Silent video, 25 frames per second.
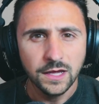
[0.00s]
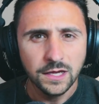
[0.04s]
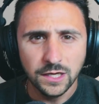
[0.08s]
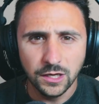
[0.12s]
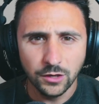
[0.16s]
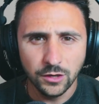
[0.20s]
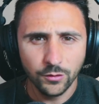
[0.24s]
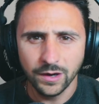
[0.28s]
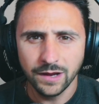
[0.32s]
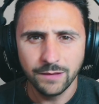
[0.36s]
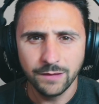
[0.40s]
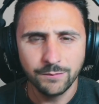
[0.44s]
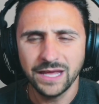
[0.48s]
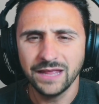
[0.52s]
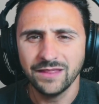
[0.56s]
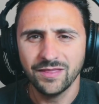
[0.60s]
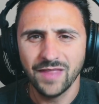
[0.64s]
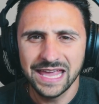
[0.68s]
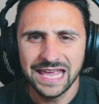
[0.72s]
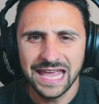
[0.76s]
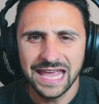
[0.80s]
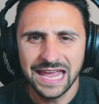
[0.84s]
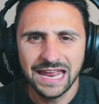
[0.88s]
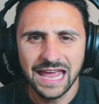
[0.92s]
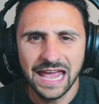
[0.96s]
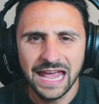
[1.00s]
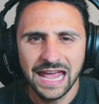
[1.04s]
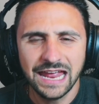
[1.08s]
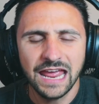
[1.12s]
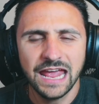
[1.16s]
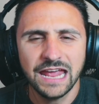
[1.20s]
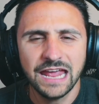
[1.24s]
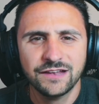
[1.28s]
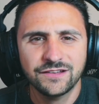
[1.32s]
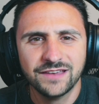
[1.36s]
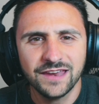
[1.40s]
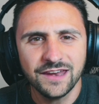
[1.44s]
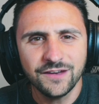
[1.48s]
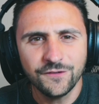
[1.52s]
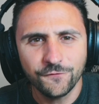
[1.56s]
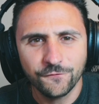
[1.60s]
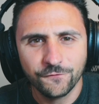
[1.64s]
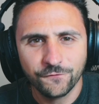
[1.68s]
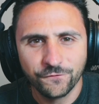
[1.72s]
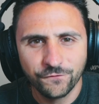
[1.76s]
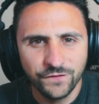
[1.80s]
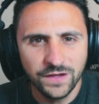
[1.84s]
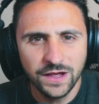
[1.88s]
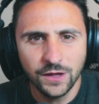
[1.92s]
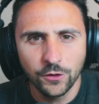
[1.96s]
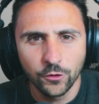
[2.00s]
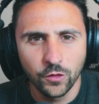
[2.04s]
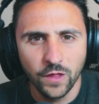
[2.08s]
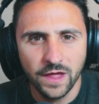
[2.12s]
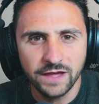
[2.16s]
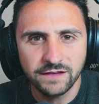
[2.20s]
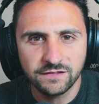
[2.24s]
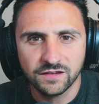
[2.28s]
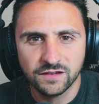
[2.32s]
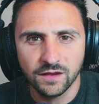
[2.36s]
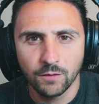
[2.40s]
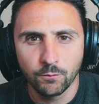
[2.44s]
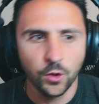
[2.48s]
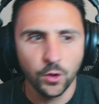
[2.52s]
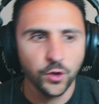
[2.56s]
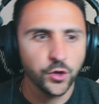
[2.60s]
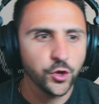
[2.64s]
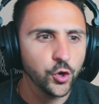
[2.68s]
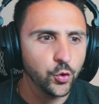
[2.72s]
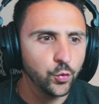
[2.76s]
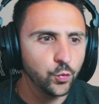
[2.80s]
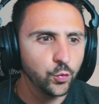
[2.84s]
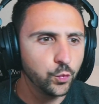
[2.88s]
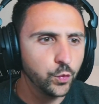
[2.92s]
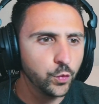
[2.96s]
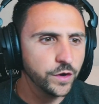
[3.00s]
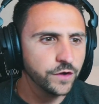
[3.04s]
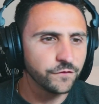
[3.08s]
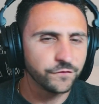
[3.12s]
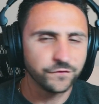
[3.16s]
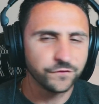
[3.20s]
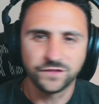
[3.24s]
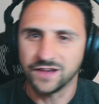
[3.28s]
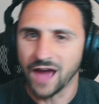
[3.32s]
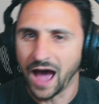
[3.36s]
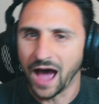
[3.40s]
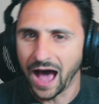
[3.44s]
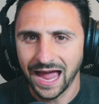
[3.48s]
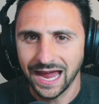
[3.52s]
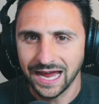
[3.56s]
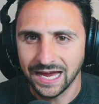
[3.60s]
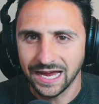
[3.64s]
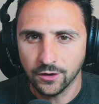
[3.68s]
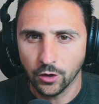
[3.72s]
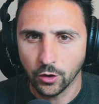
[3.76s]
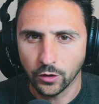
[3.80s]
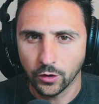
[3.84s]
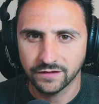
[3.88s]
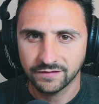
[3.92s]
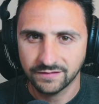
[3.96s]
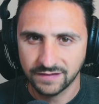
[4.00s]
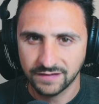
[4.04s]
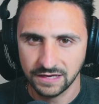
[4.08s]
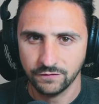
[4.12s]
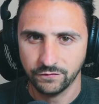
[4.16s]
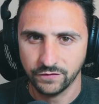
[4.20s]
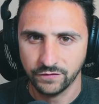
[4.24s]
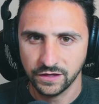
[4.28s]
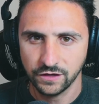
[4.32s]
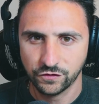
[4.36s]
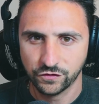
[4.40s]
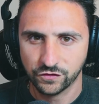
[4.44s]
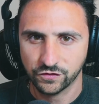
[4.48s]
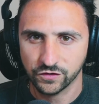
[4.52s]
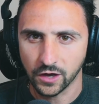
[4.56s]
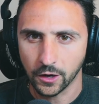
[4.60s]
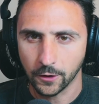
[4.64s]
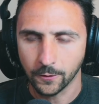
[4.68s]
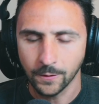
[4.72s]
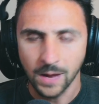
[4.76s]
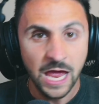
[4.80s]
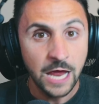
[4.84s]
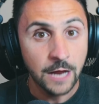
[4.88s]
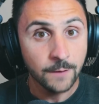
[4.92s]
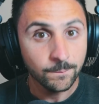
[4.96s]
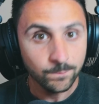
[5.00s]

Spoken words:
You know what I mean? Like it didn't feel like someone who would have died on a TV show.